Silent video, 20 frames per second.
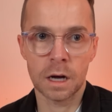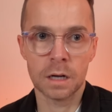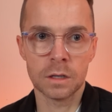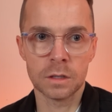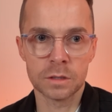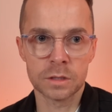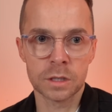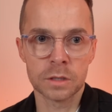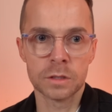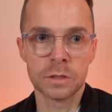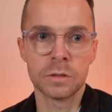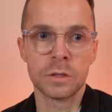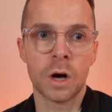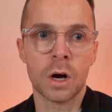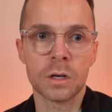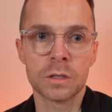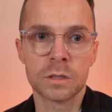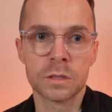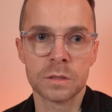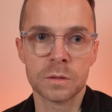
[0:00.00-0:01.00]
also do
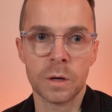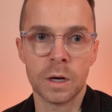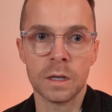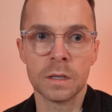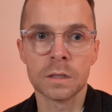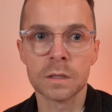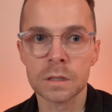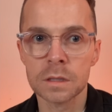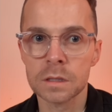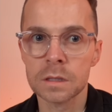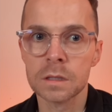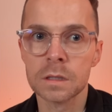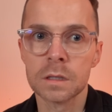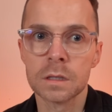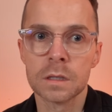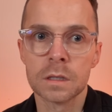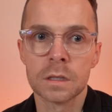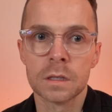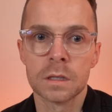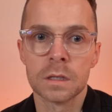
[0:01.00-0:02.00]
Docs as well.
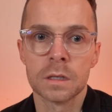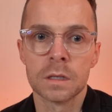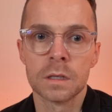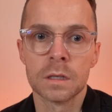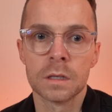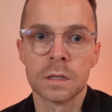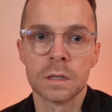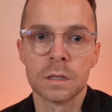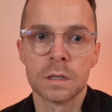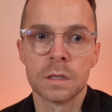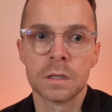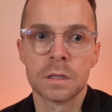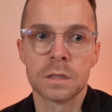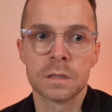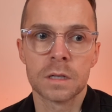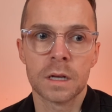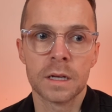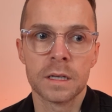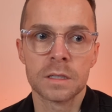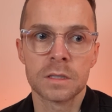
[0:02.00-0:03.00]

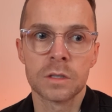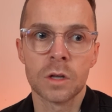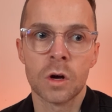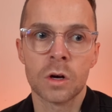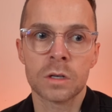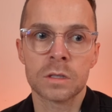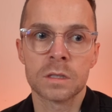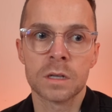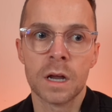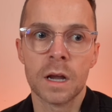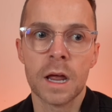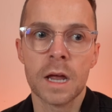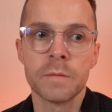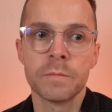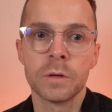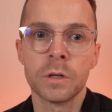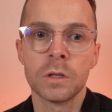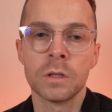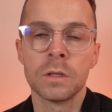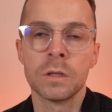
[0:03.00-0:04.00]
So here's Docs,
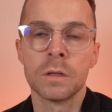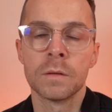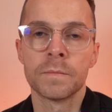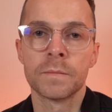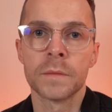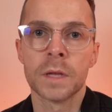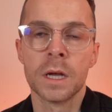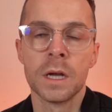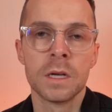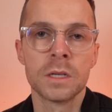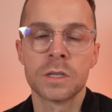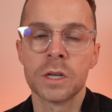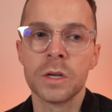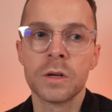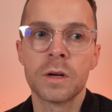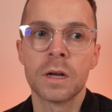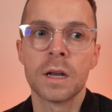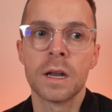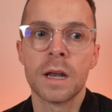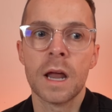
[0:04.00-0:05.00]
enable. So you
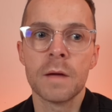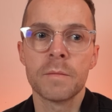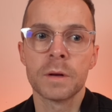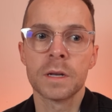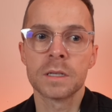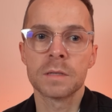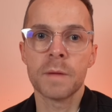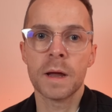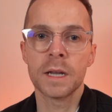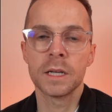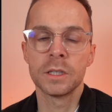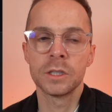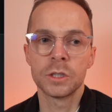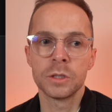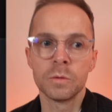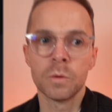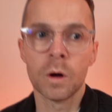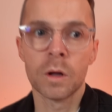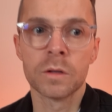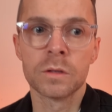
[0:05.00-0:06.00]
can enable as many as
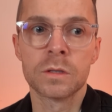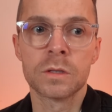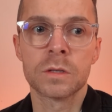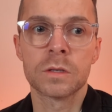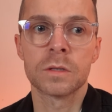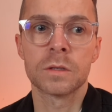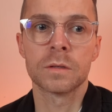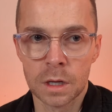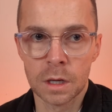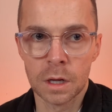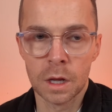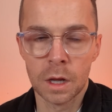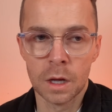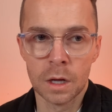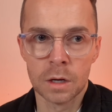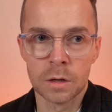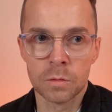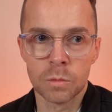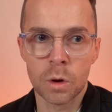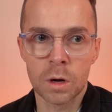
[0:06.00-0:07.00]
you want.
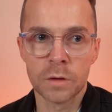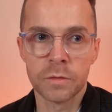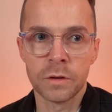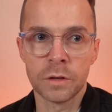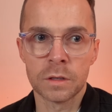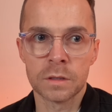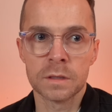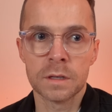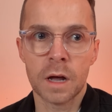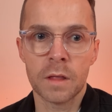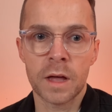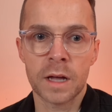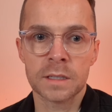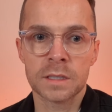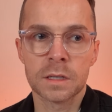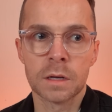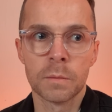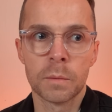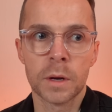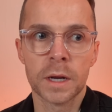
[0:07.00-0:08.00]
Wonderful. Now
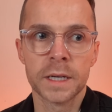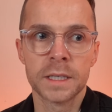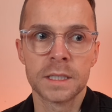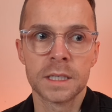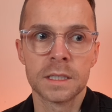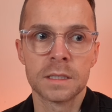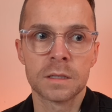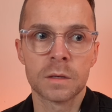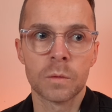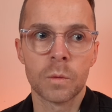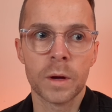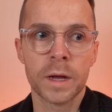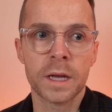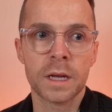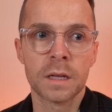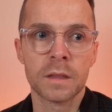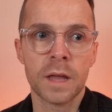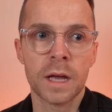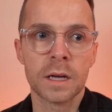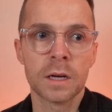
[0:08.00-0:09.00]
that's completed, we
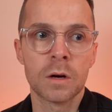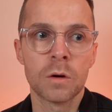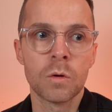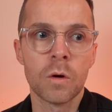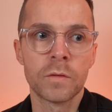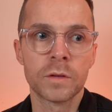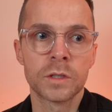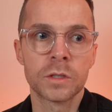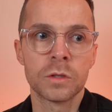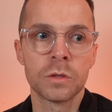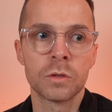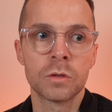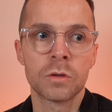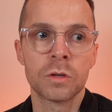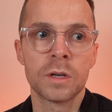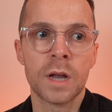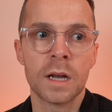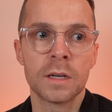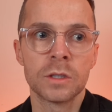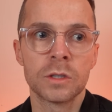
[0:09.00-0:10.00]
can then go over to
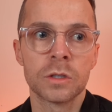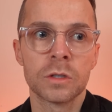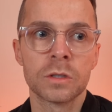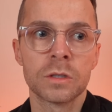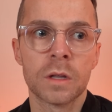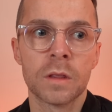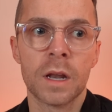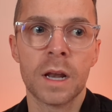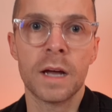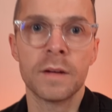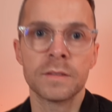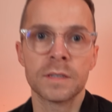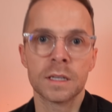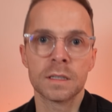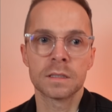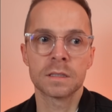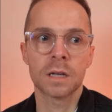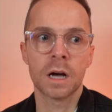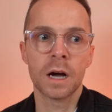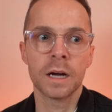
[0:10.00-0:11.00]
credentials on the
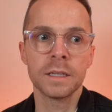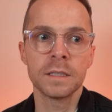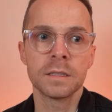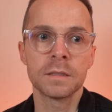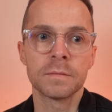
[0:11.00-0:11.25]
left-hand side,